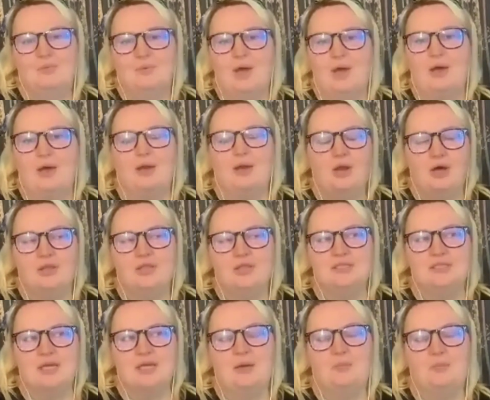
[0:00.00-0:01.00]
a lot of the
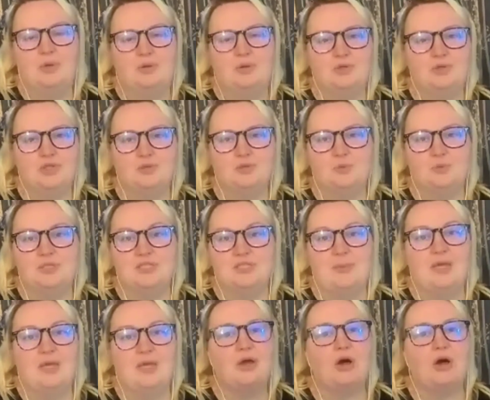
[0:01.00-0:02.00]
time we just want to
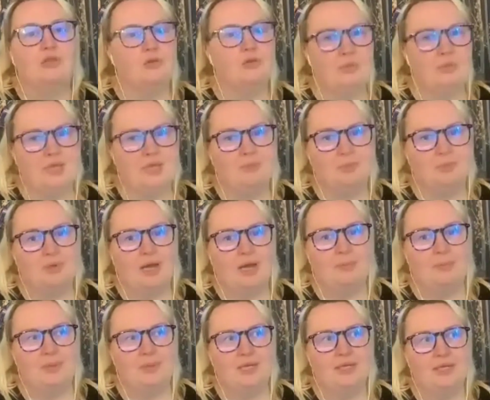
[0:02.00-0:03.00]
make other people
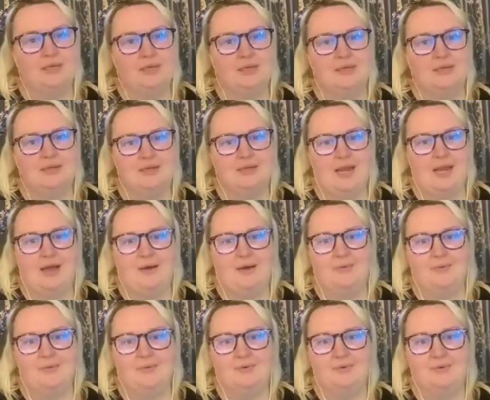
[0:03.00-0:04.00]
happy.
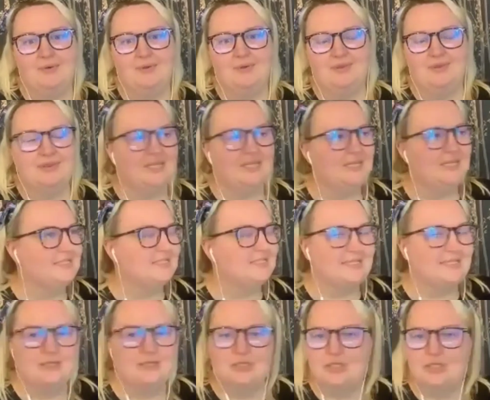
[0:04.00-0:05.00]
Now, this
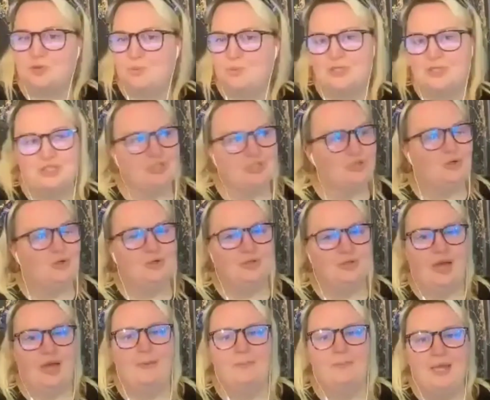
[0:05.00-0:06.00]
switches all
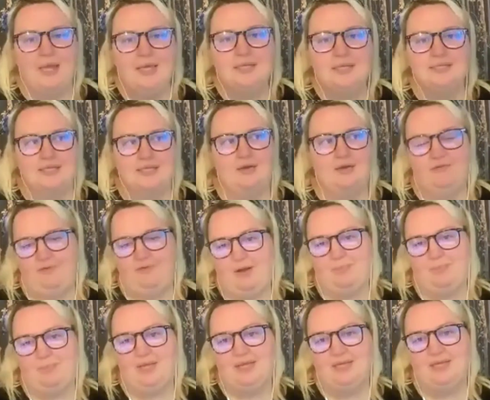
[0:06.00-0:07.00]
that. Make yourself
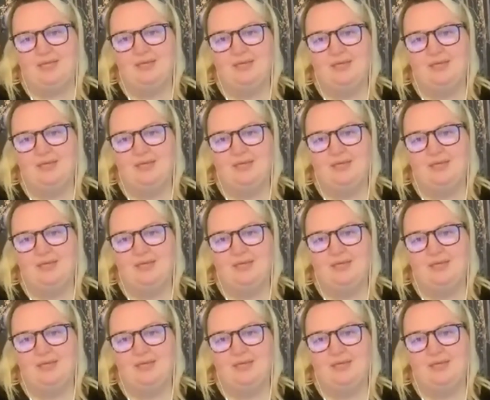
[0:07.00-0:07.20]
happy.